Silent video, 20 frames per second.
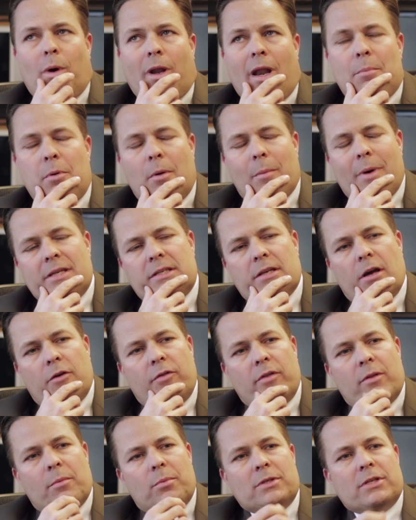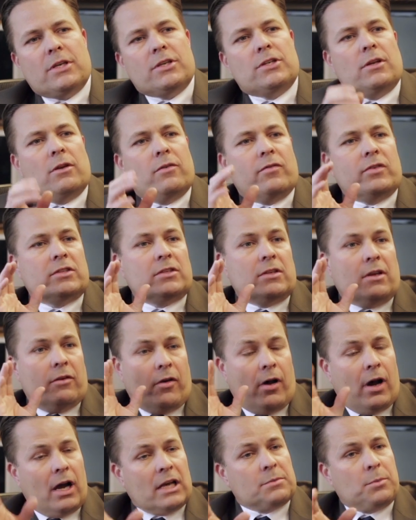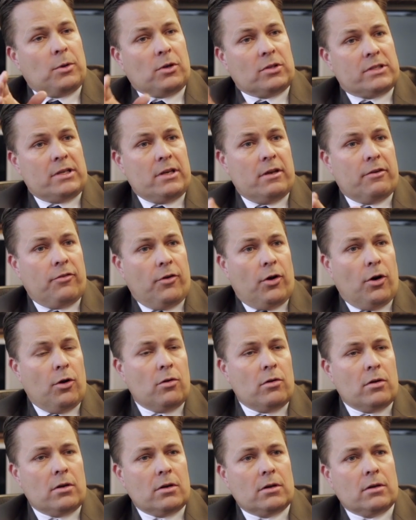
When I put myself in the position of a hospital CFO,